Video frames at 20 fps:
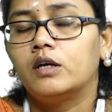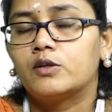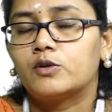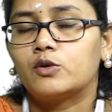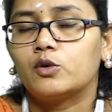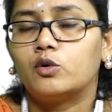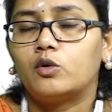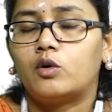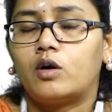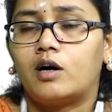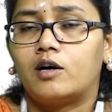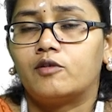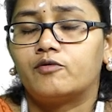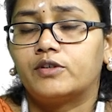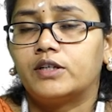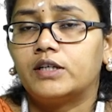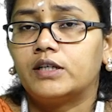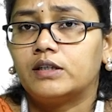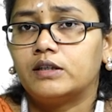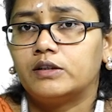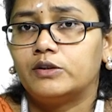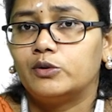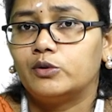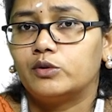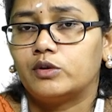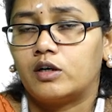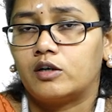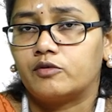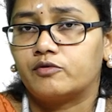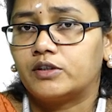So after
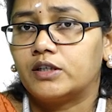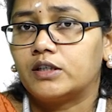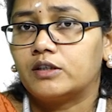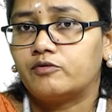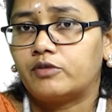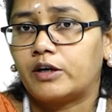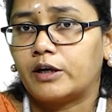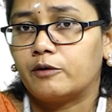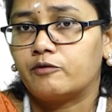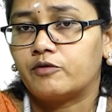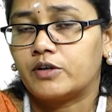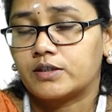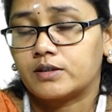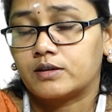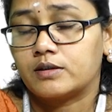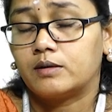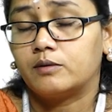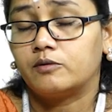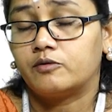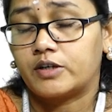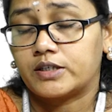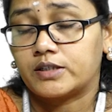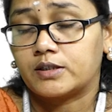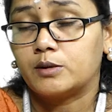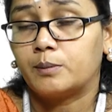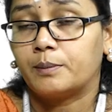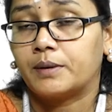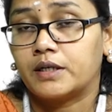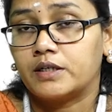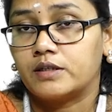first
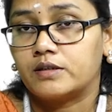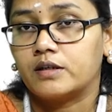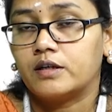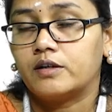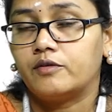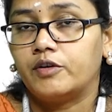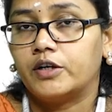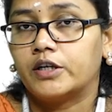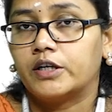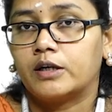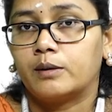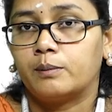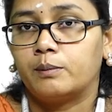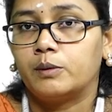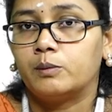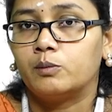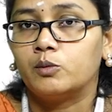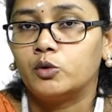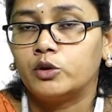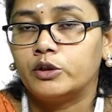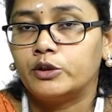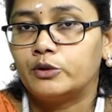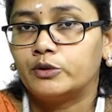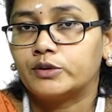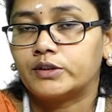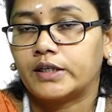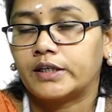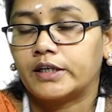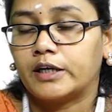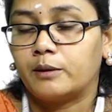mindset, we can move into
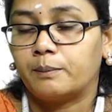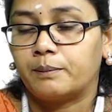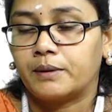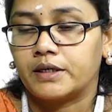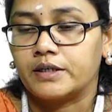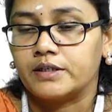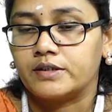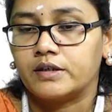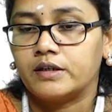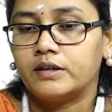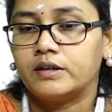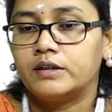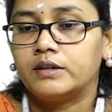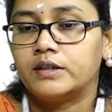second mindset.